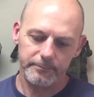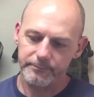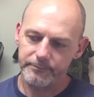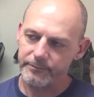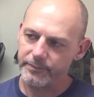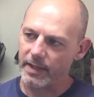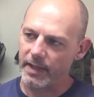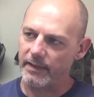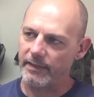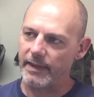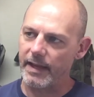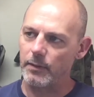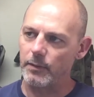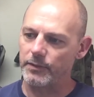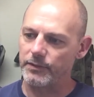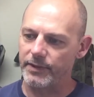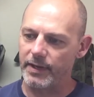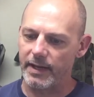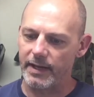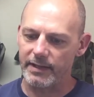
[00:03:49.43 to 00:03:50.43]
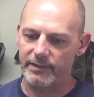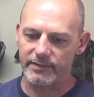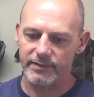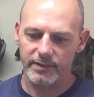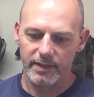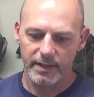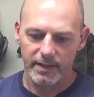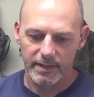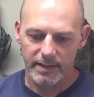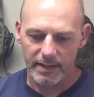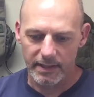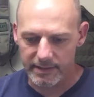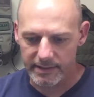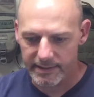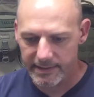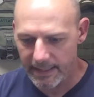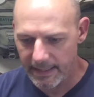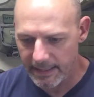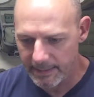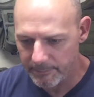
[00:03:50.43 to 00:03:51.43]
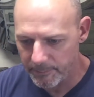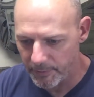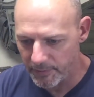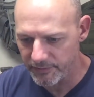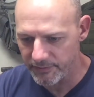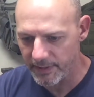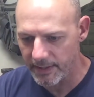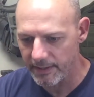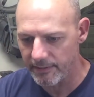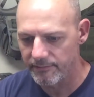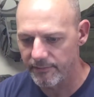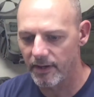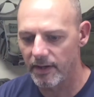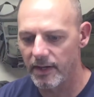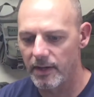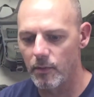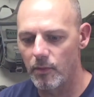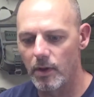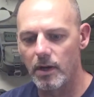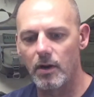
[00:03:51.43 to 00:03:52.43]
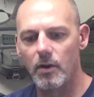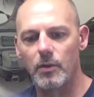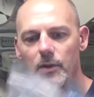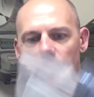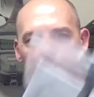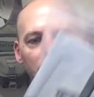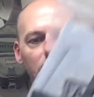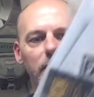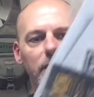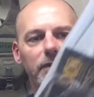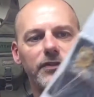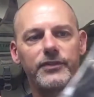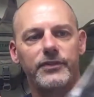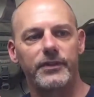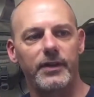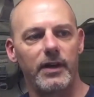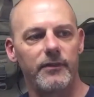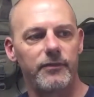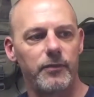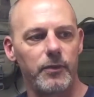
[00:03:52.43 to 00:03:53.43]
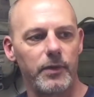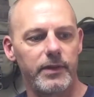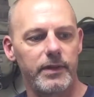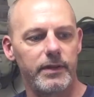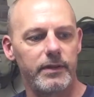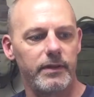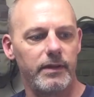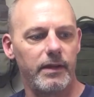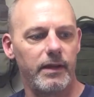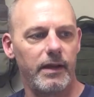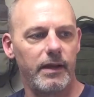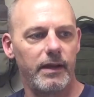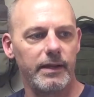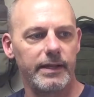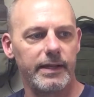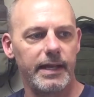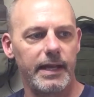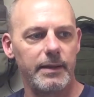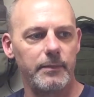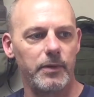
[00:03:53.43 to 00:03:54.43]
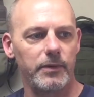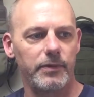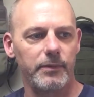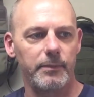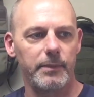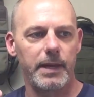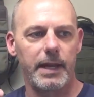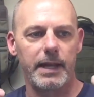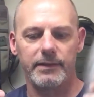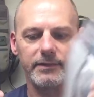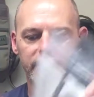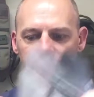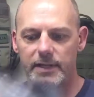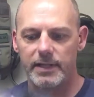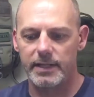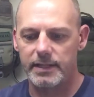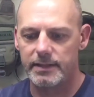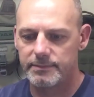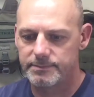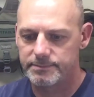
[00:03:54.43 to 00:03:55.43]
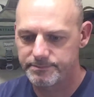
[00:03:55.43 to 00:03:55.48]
that was nice. It came presented very well with all the stuff with it. It came with a magazine,